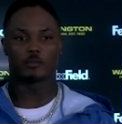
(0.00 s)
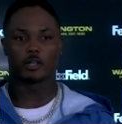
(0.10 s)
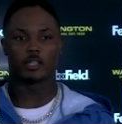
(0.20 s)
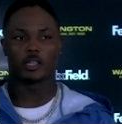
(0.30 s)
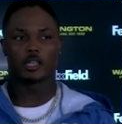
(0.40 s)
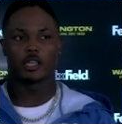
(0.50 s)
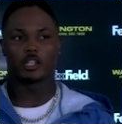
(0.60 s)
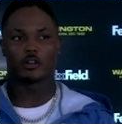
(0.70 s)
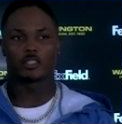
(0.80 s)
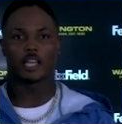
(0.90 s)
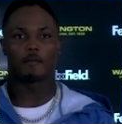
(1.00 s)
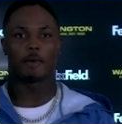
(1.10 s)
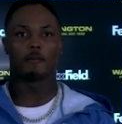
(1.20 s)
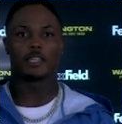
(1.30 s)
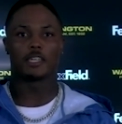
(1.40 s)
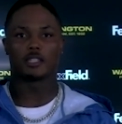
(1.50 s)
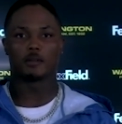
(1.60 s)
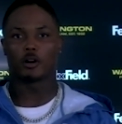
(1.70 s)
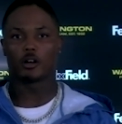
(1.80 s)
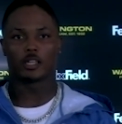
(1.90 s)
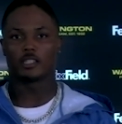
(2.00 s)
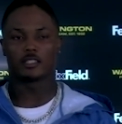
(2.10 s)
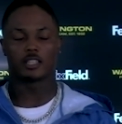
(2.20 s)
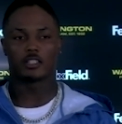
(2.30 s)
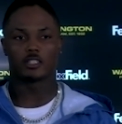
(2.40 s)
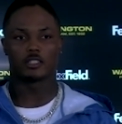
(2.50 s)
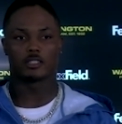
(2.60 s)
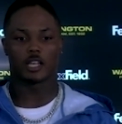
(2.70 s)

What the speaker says: but you know, it's not about me getting the ball, getting the touches.